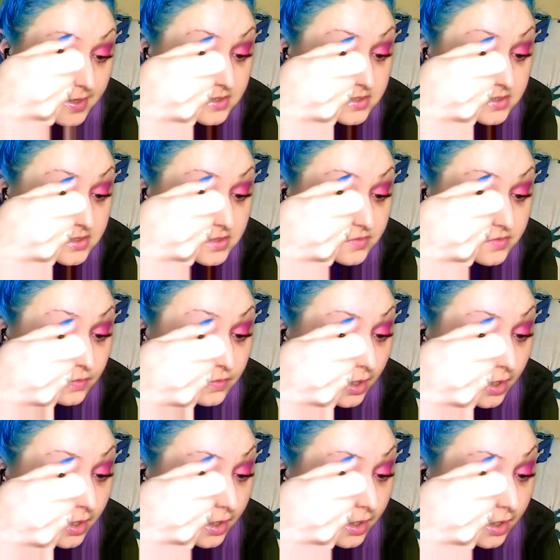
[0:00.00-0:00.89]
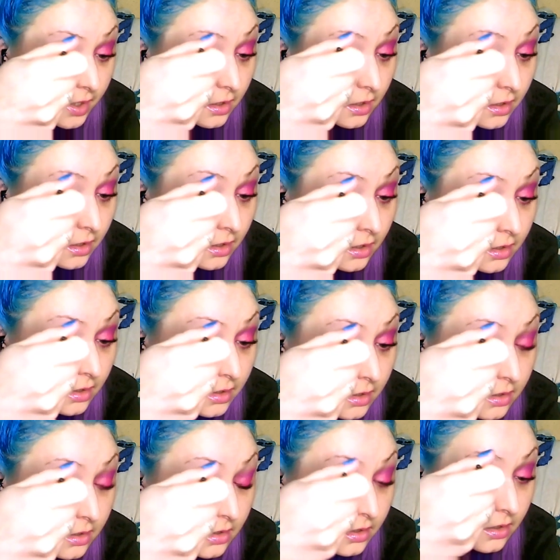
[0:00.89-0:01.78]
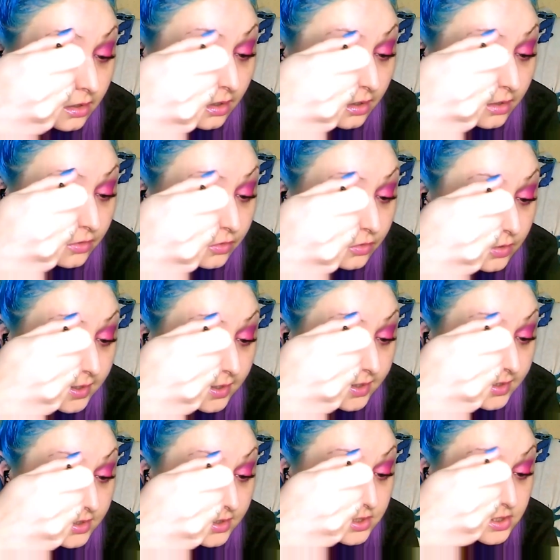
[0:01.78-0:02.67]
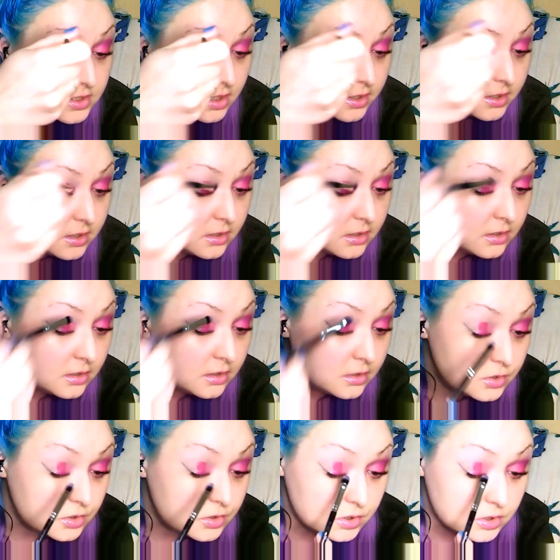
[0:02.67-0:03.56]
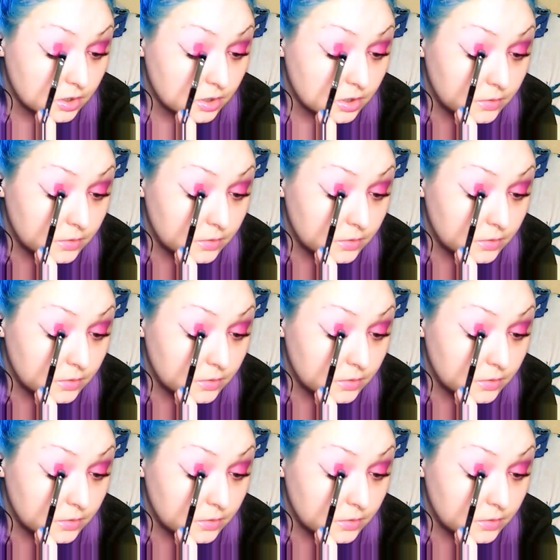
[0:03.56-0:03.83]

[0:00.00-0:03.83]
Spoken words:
of your eye and your lash line to the top.